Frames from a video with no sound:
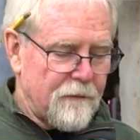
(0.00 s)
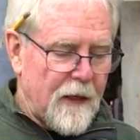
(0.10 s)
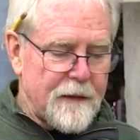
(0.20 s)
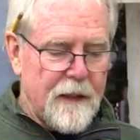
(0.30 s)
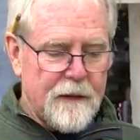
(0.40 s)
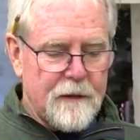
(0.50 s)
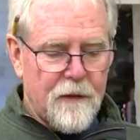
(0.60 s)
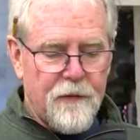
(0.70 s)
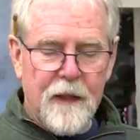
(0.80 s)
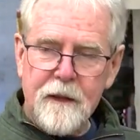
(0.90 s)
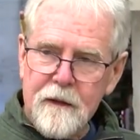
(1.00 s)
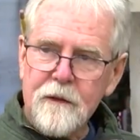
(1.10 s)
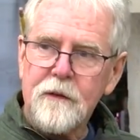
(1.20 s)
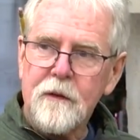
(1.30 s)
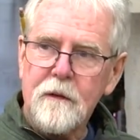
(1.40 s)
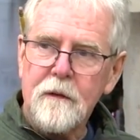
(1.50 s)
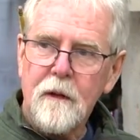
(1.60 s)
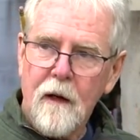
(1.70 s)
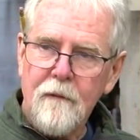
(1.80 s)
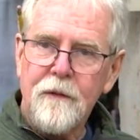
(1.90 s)
If I take the thickness
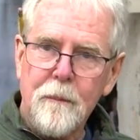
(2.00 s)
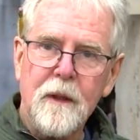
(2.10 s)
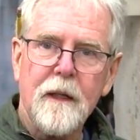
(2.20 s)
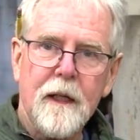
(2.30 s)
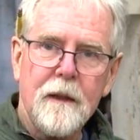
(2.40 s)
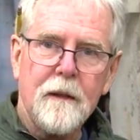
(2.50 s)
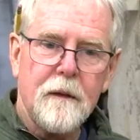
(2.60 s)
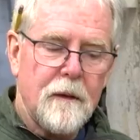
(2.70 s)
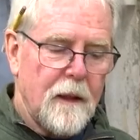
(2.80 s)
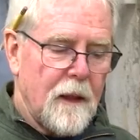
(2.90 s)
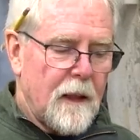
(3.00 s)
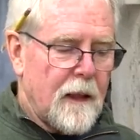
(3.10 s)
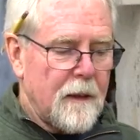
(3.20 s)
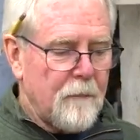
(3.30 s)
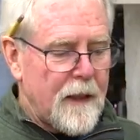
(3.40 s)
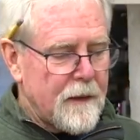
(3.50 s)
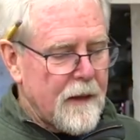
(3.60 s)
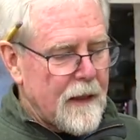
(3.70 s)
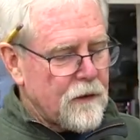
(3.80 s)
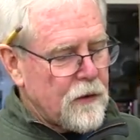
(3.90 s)
of the blade and
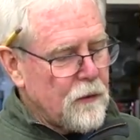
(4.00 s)
make that